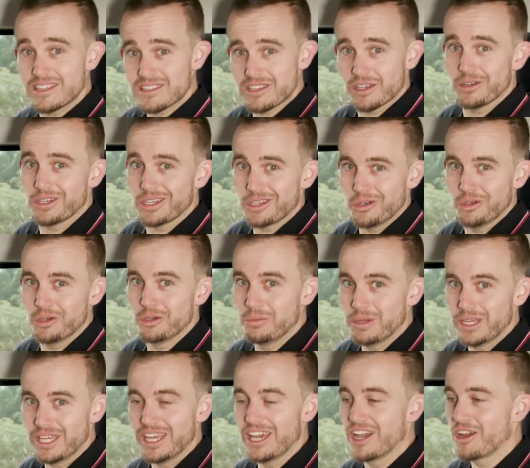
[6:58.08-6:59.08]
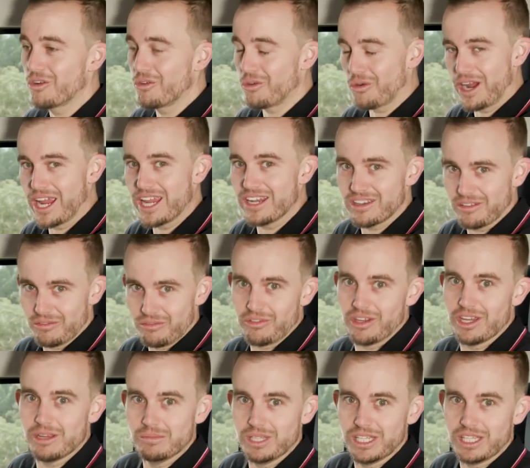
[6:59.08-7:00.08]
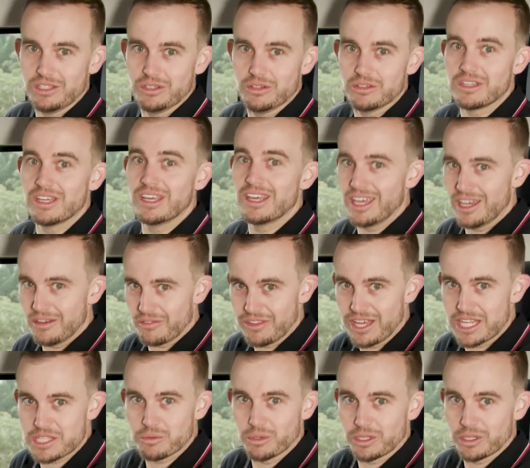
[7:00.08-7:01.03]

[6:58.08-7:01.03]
so it could be a great family Ute if that's